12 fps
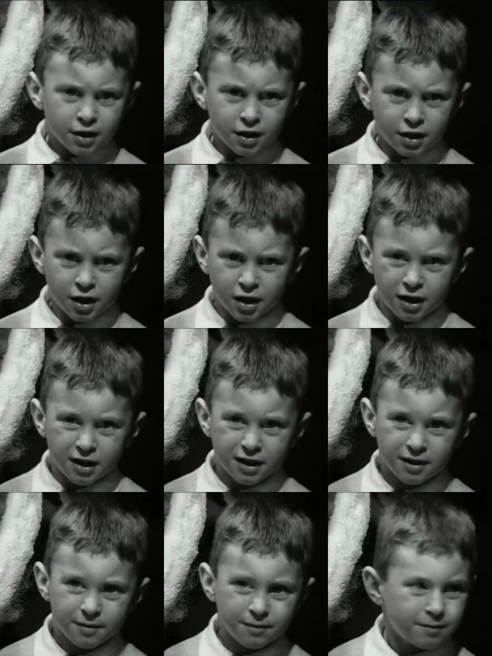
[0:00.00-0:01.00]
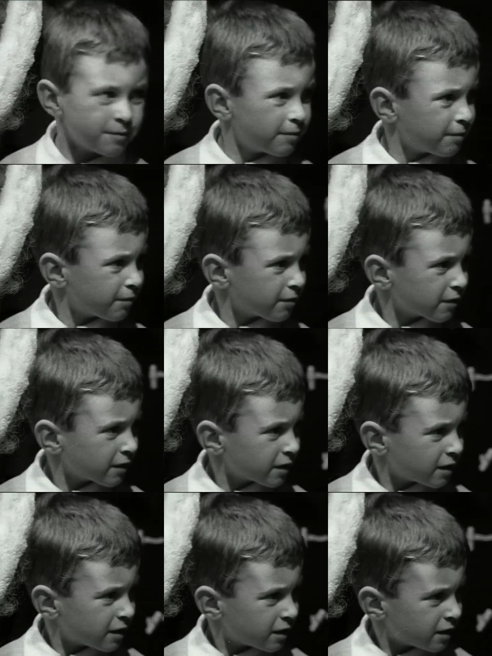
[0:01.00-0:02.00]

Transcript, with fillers: Yeah. And a bell to warn people that you're